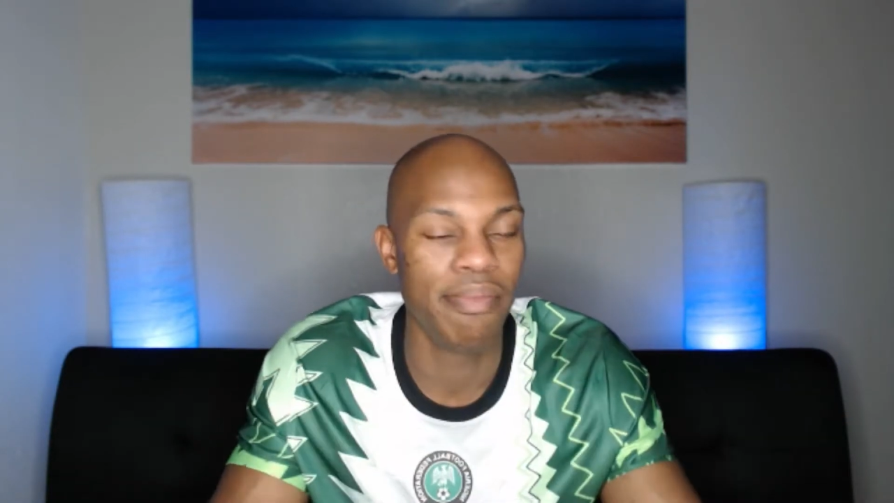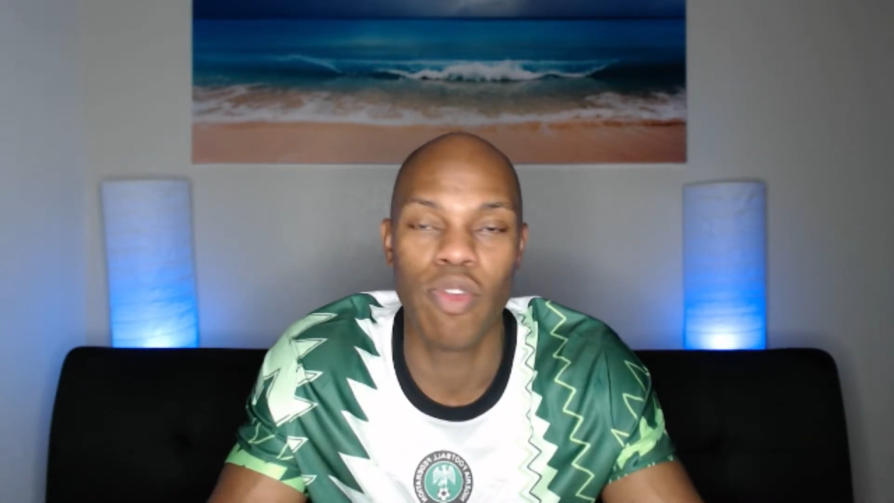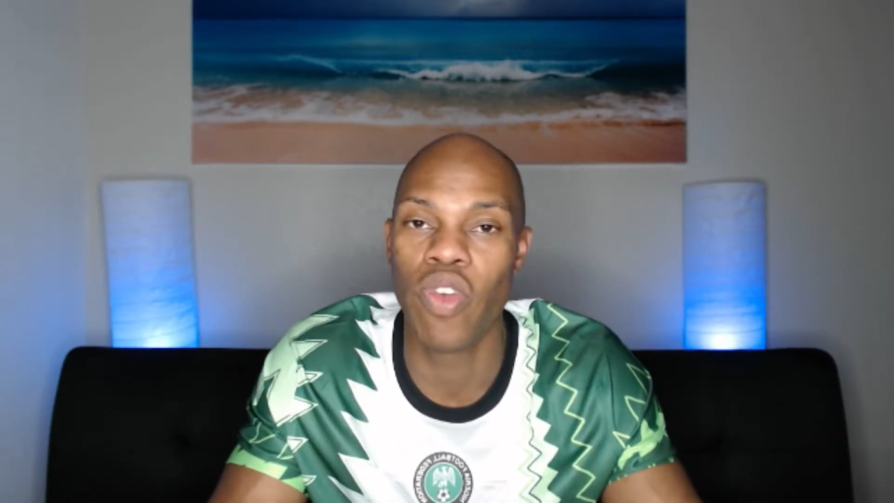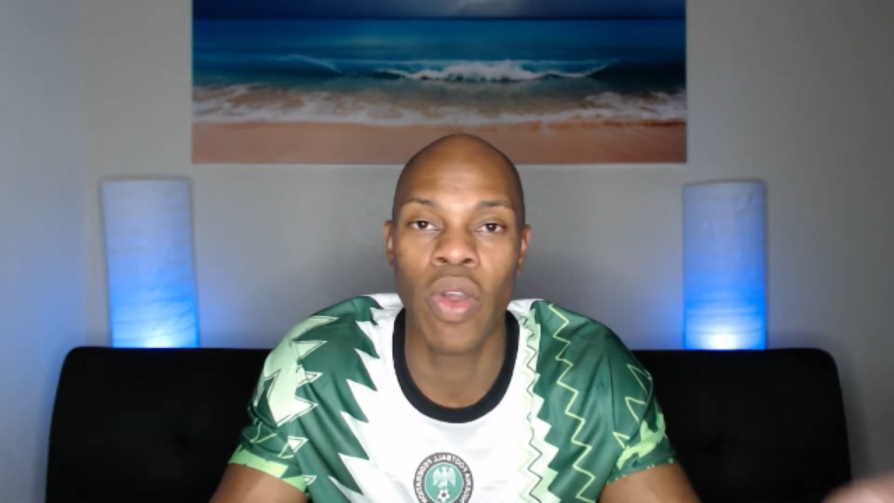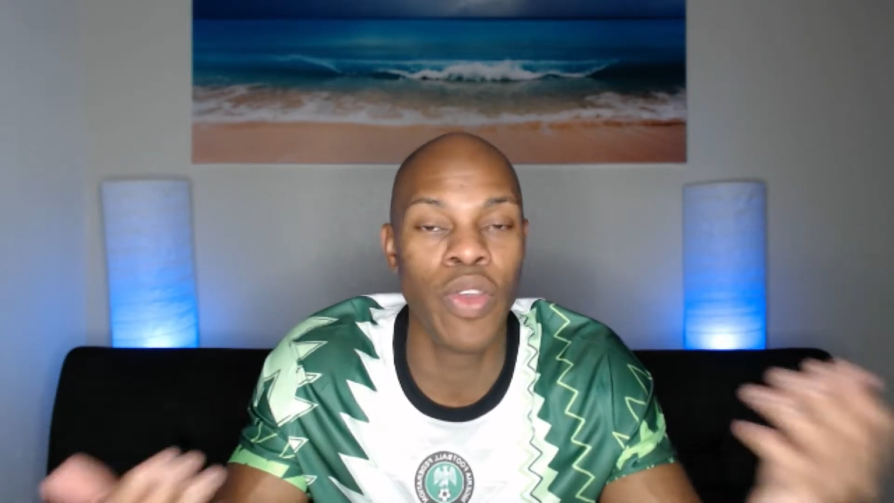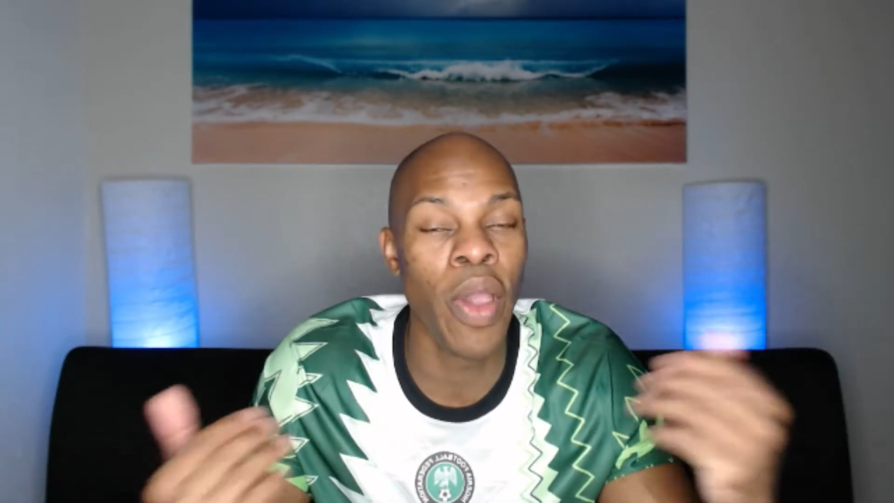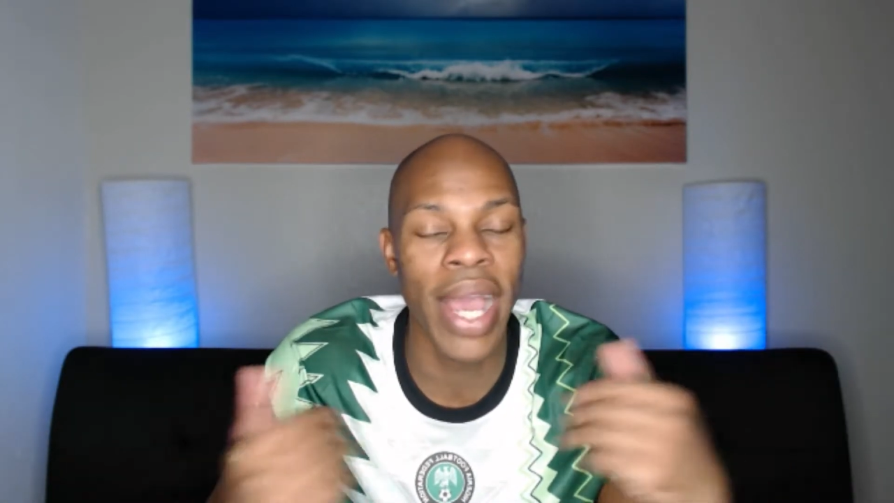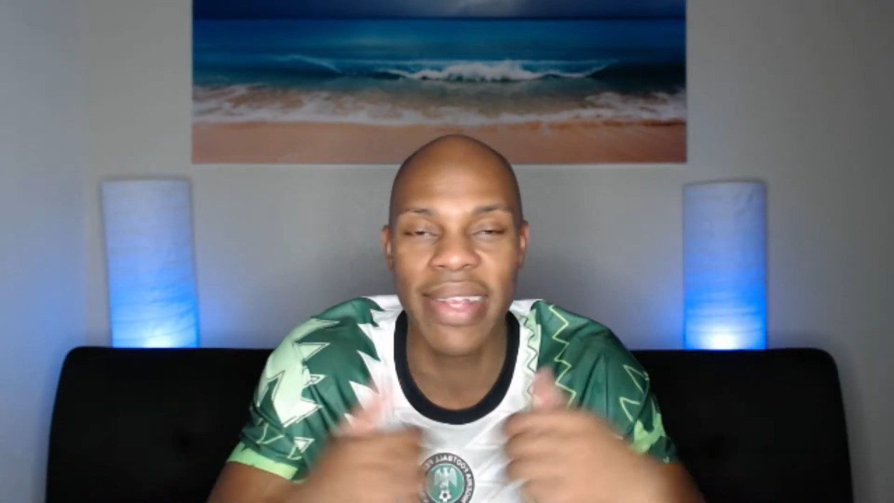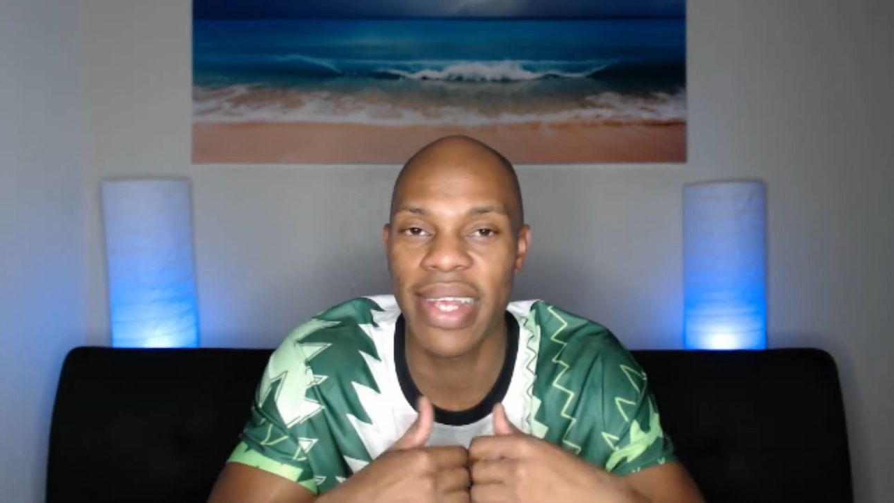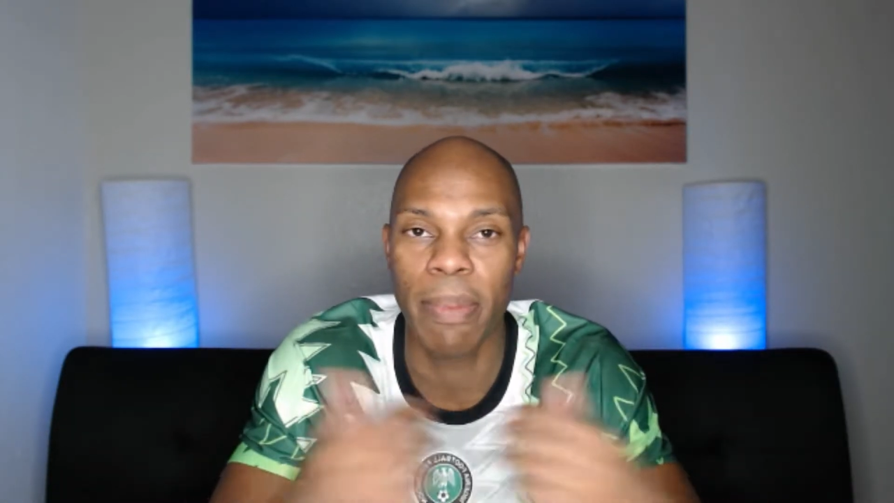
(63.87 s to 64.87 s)
you you
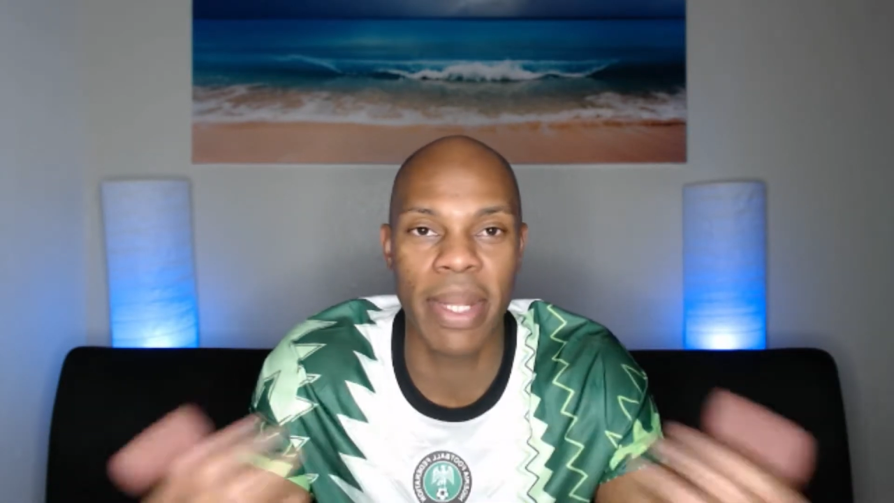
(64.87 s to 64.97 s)
guys set up a